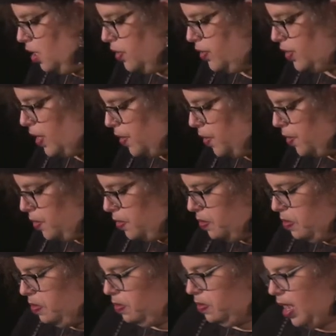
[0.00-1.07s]
So,
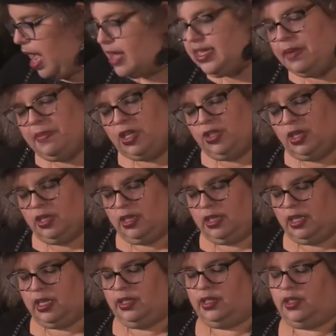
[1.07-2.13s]
as I mentioned,
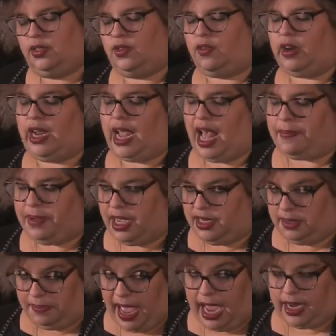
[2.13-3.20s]
this story
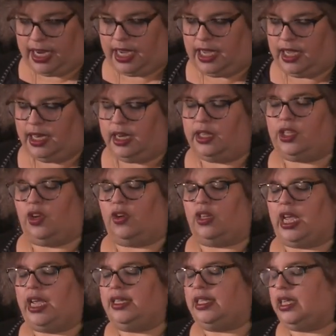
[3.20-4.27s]
happened back in the
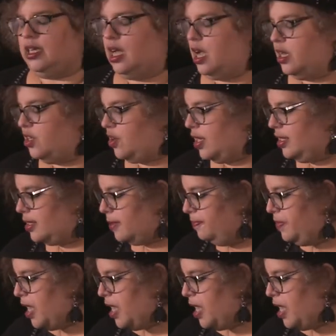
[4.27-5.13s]
early 1800s.